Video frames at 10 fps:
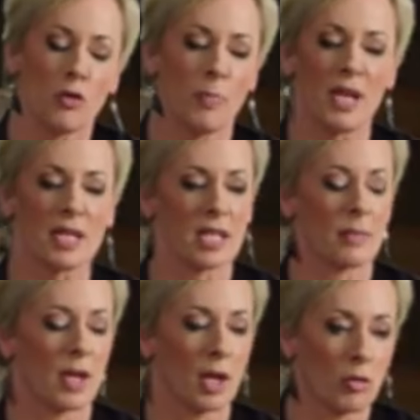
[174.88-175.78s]
You've been in
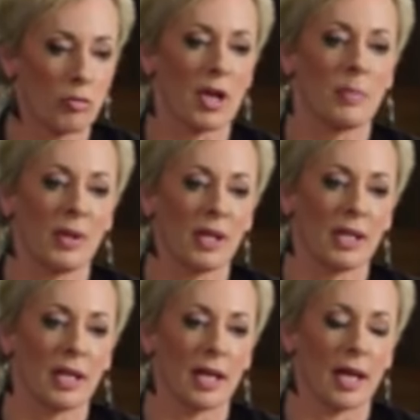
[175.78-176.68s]
some
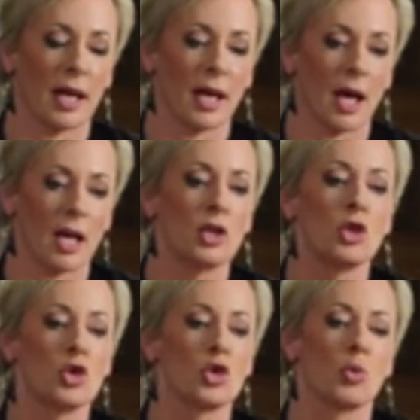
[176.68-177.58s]
incredibly uh,
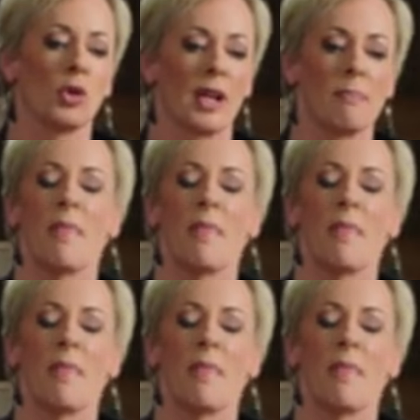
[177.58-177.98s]
unusual and